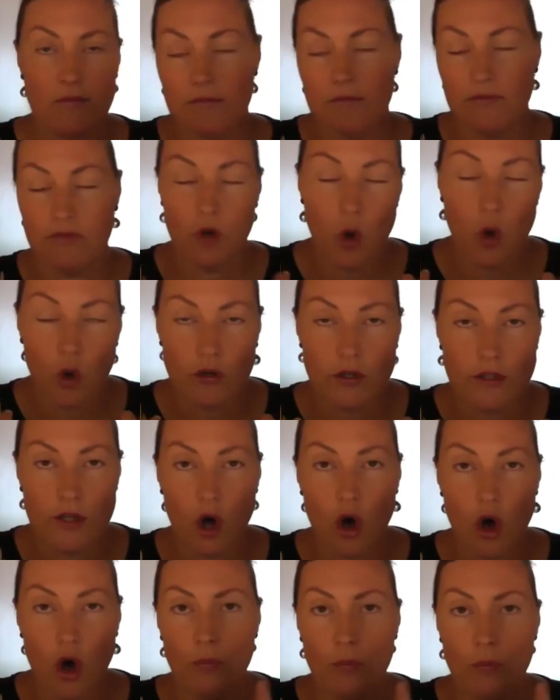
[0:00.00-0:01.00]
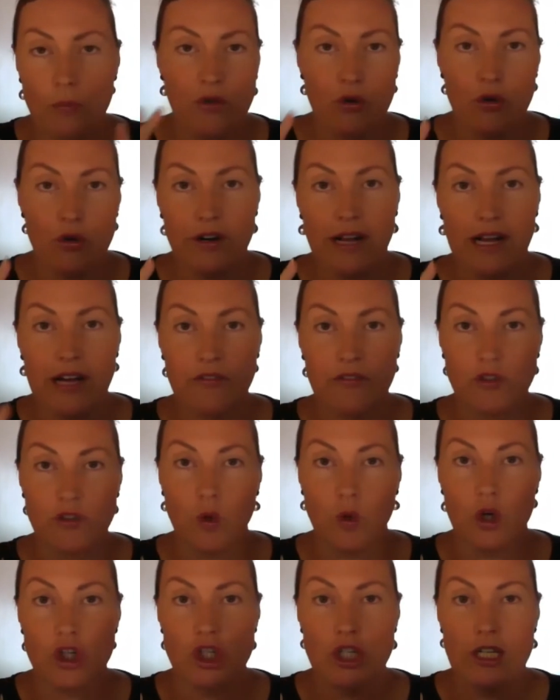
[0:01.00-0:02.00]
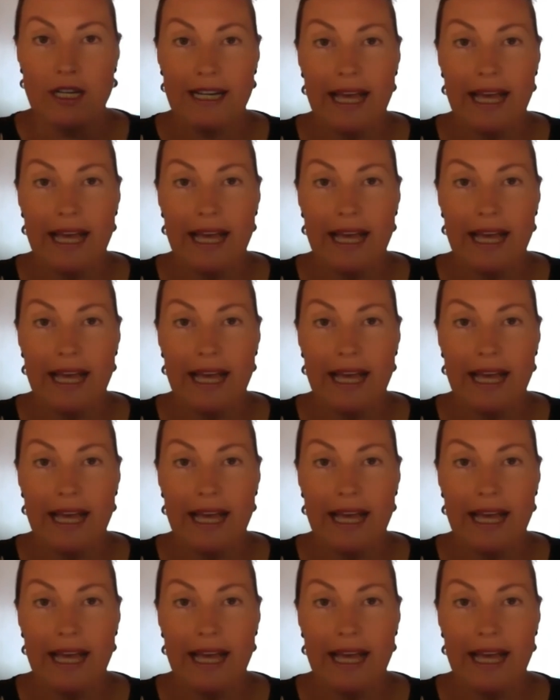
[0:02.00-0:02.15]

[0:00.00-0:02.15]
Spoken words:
cortisol before and after watching,